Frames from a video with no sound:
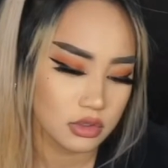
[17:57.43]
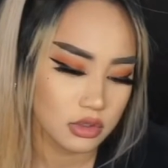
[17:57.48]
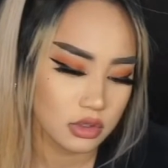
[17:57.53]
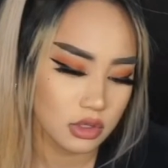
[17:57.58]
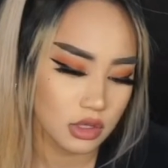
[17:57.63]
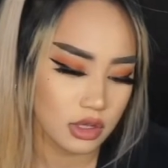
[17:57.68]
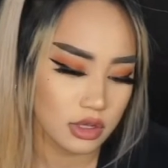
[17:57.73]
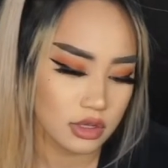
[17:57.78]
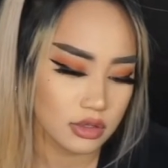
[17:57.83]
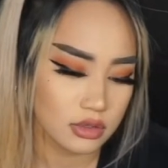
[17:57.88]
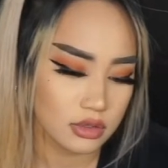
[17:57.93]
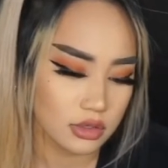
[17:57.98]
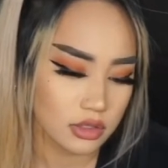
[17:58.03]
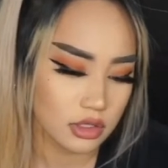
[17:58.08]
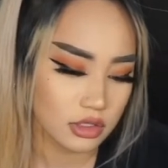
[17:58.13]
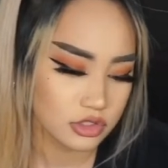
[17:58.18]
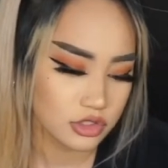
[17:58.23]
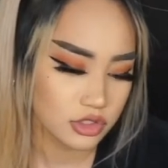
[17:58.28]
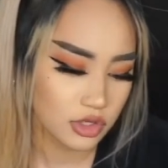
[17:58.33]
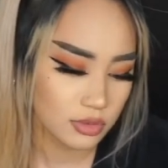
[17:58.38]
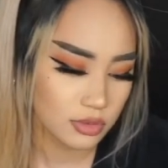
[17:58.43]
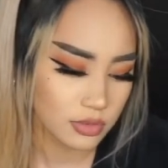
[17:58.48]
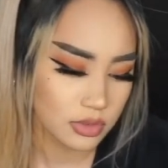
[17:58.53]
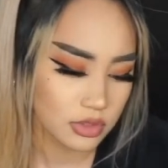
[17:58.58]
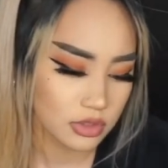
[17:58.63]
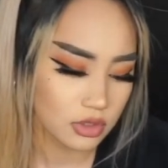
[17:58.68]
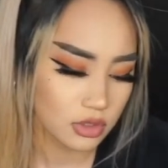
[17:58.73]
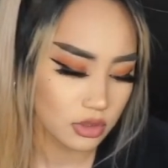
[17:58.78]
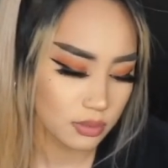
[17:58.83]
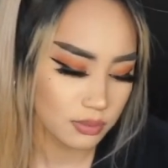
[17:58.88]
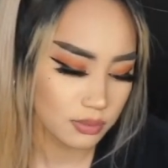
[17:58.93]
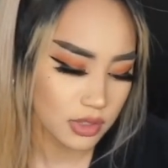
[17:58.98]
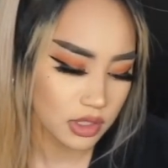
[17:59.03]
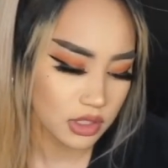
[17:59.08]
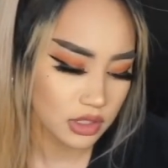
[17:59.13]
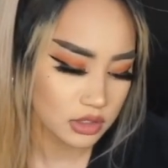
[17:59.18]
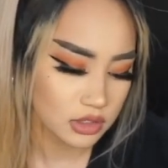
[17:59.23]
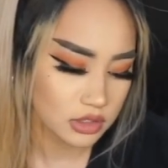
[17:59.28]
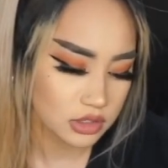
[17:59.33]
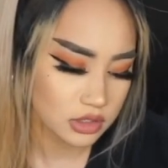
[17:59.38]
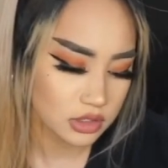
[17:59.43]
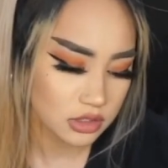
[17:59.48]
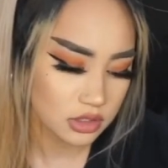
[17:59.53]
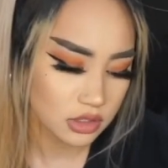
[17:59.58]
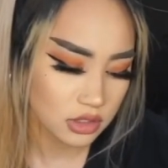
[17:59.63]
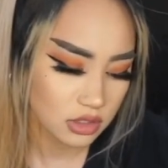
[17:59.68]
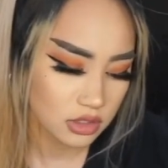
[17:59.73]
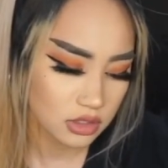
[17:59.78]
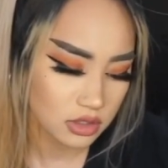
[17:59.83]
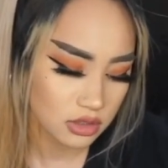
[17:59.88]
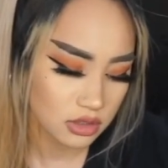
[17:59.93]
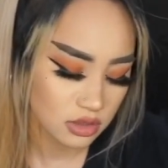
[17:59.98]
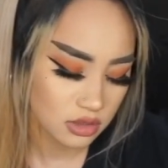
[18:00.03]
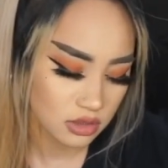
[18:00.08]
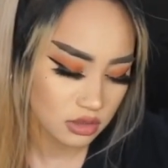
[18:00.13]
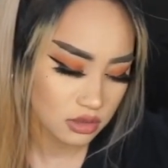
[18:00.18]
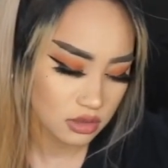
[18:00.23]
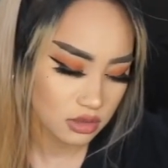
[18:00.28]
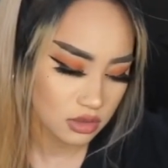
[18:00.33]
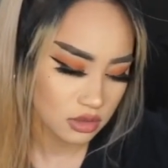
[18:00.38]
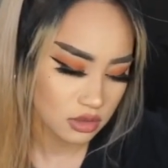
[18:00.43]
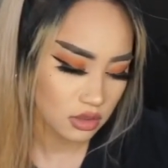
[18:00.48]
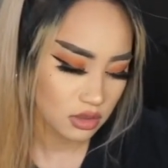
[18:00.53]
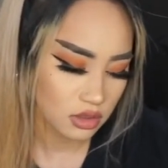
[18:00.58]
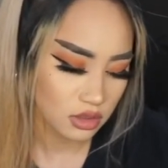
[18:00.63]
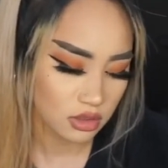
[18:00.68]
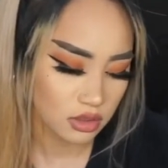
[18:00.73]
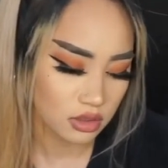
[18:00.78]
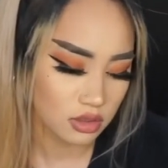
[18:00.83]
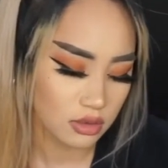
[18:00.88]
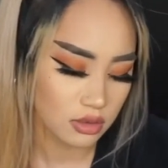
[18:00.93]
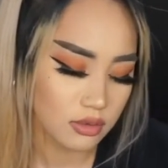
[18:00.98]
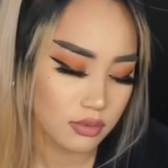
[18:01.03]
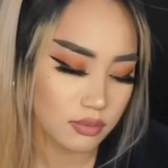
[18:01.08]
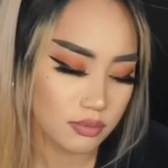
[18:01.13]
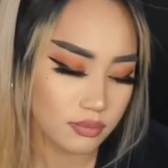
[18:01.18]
And lechon manok means uh,